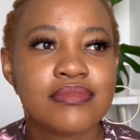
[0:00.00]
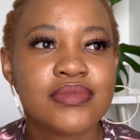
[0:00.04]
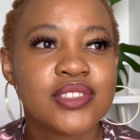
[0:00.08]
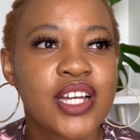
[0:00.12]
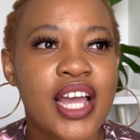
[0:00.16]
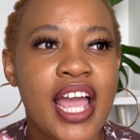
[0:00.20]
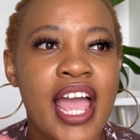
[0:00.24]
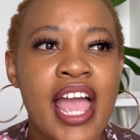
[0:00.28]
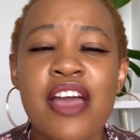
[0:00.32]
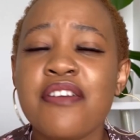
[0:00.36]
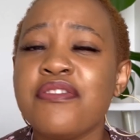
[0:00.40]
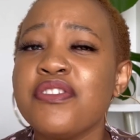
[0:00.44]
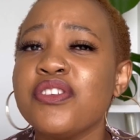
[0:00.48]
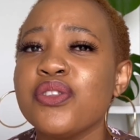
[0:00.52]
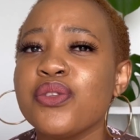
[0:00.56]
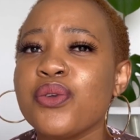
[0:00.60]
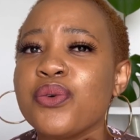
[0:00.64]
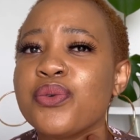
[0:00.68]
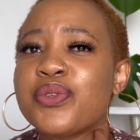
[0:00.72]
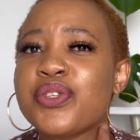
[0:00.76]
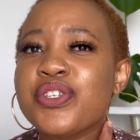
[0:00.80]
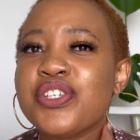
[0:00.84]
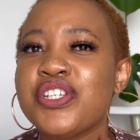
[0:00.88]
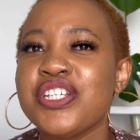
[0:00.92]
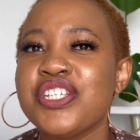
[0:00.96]
having
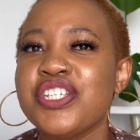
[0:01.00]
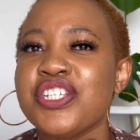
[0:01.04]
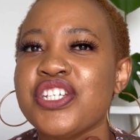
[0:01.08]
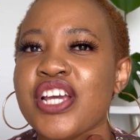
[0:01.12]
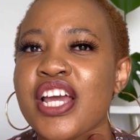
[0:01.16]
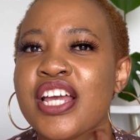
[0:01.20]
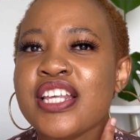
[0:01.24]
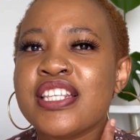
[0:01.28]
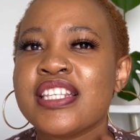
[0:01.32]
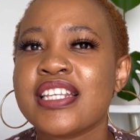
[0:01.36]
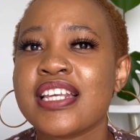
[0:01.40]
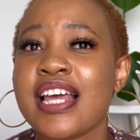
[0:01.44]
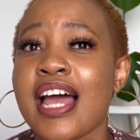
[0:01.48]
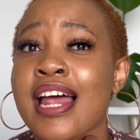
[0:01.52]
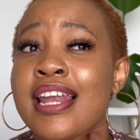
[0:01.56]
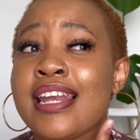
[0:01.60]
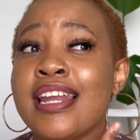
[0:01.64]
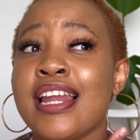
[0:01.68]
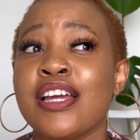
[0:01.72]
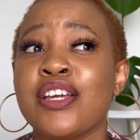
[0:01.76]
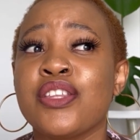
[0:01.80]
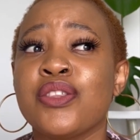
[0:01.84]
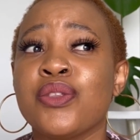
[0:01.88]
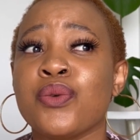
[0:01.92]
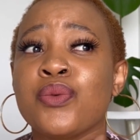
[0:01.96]
those chit chats,
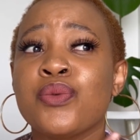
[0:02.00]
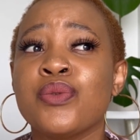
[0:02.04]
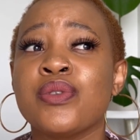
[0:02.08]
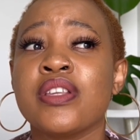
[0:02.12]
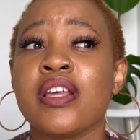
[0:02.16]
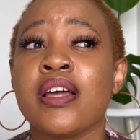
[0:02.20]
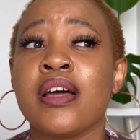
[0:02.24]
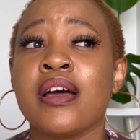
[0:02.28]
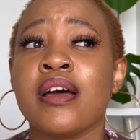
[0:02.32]
unlike those